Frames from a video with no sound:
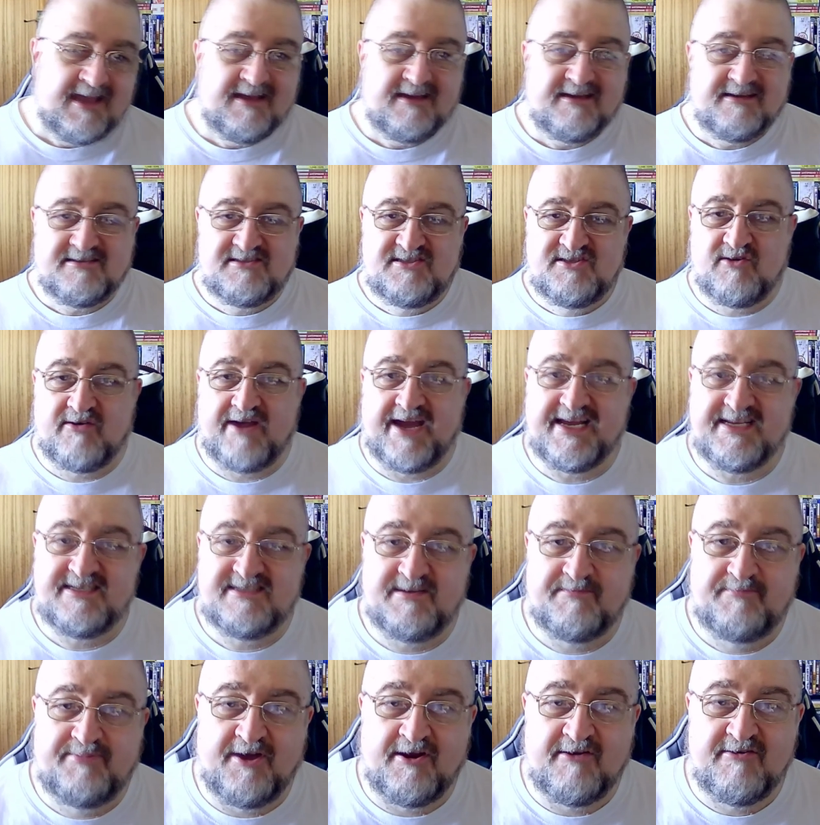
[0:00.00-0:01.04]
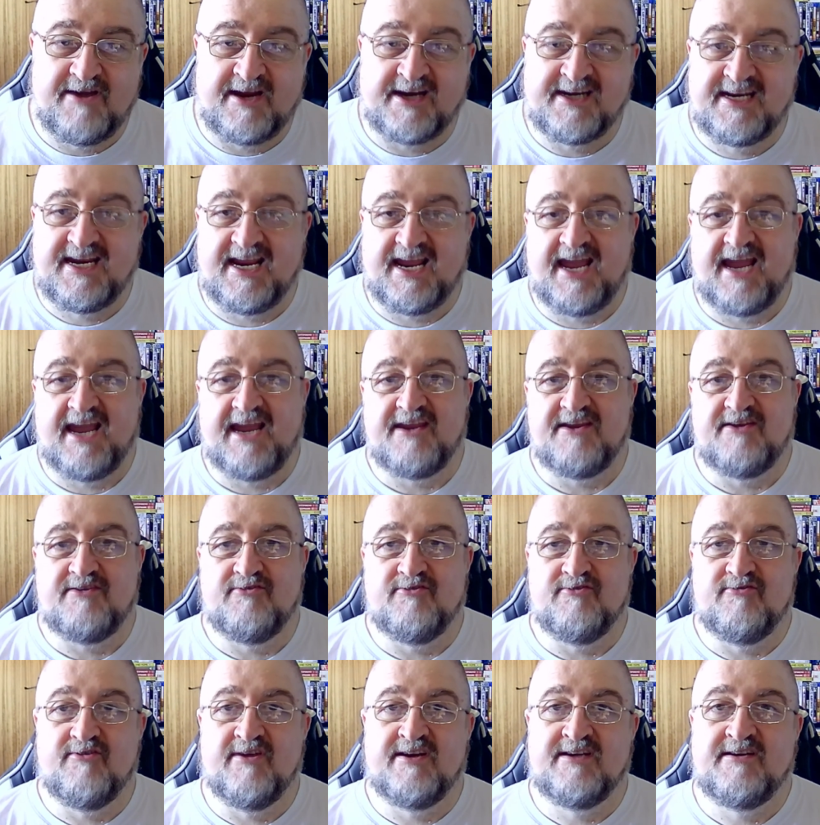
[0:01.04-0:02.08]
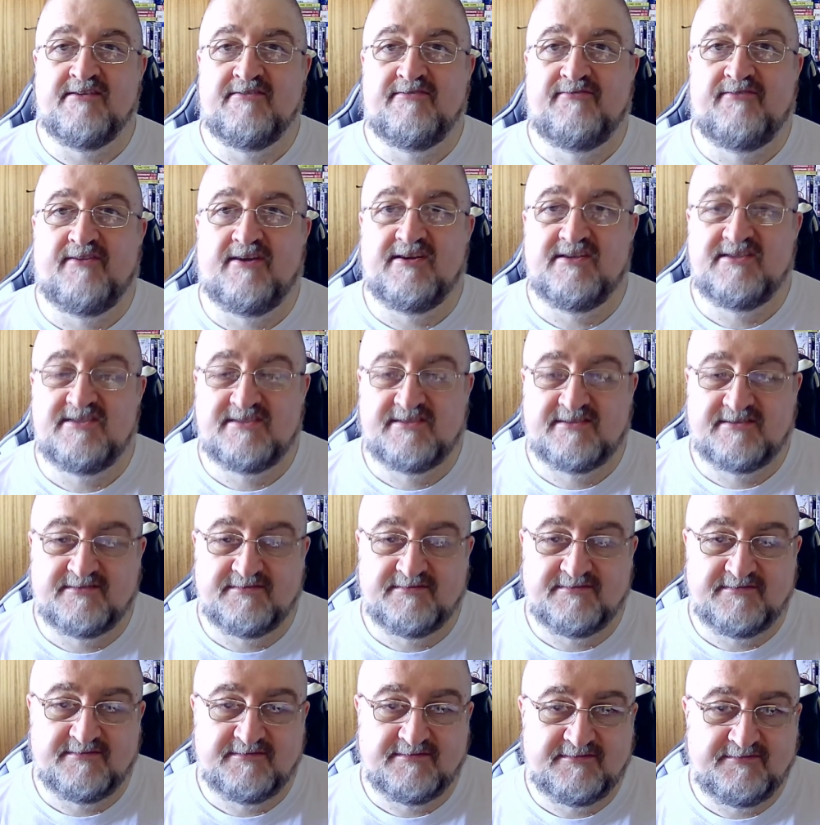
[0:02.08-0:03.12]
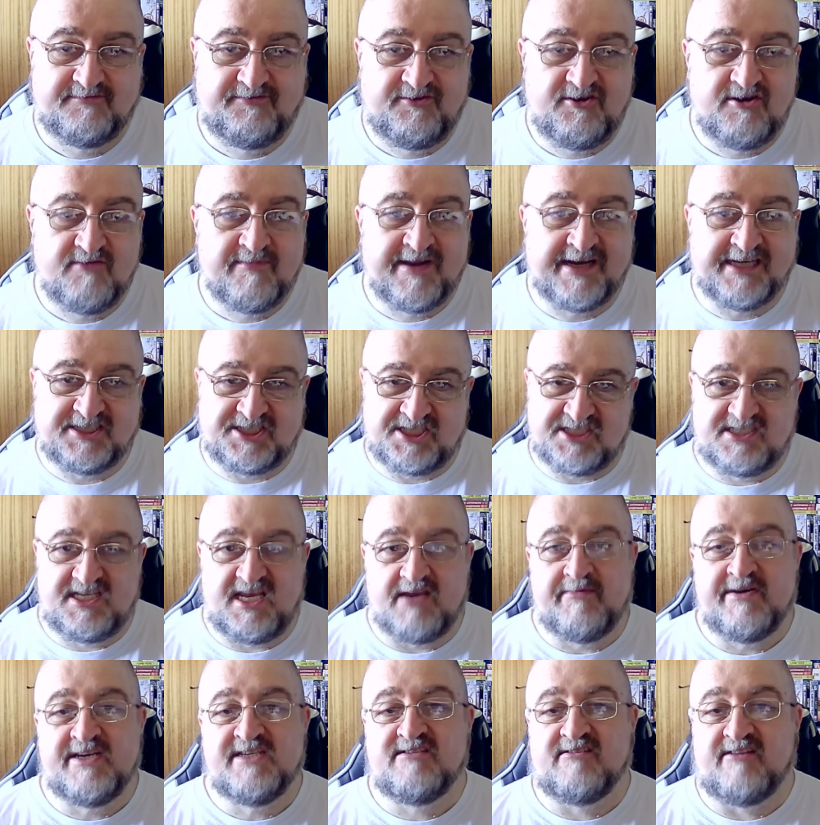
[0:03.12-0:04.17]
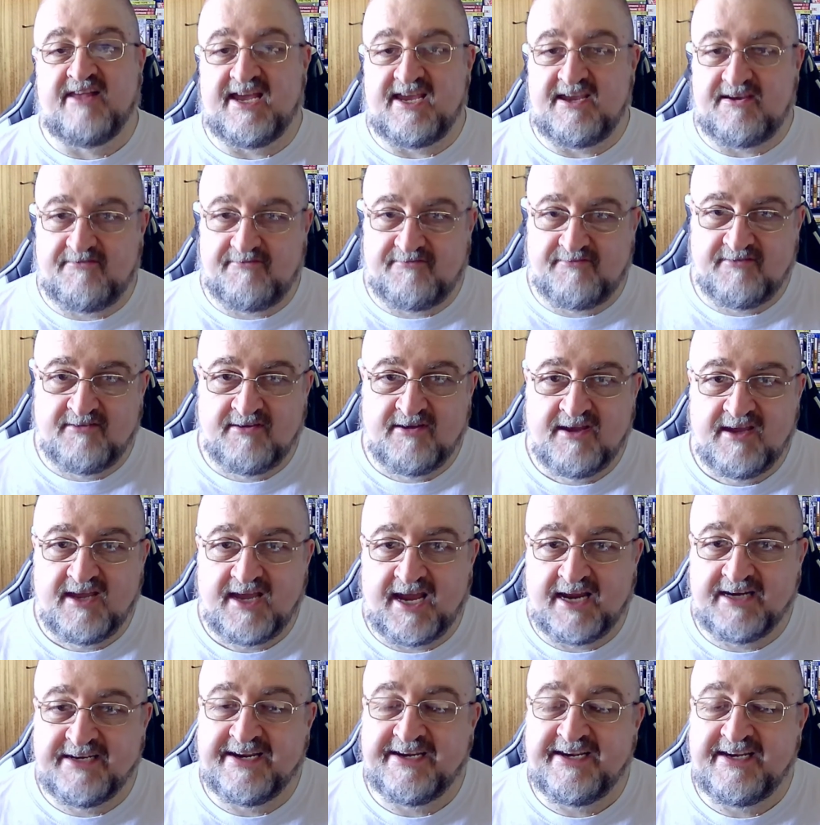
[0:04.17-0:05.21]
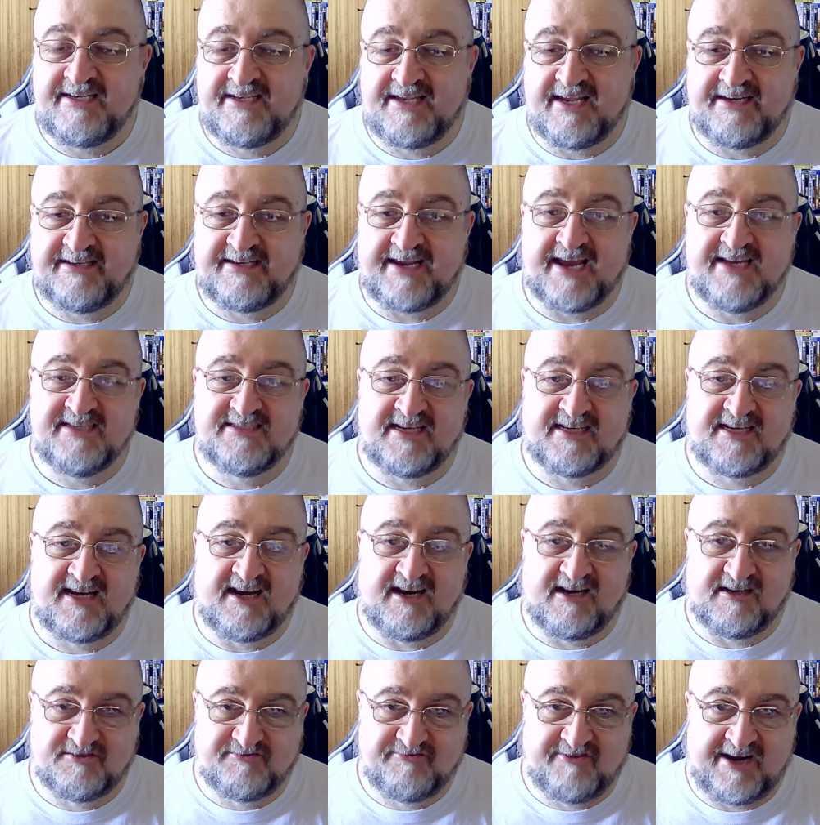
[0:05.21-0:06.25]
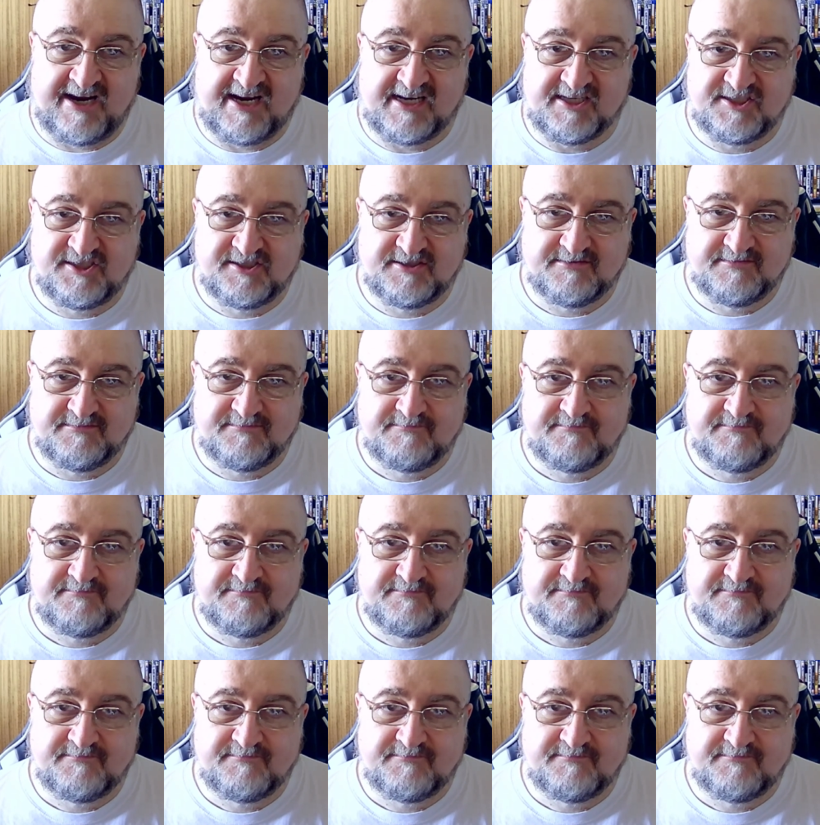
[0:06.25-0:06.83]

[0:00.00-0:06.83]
So it's about a guy who in the first few minutes you see him in his life and then he dies in a car crash.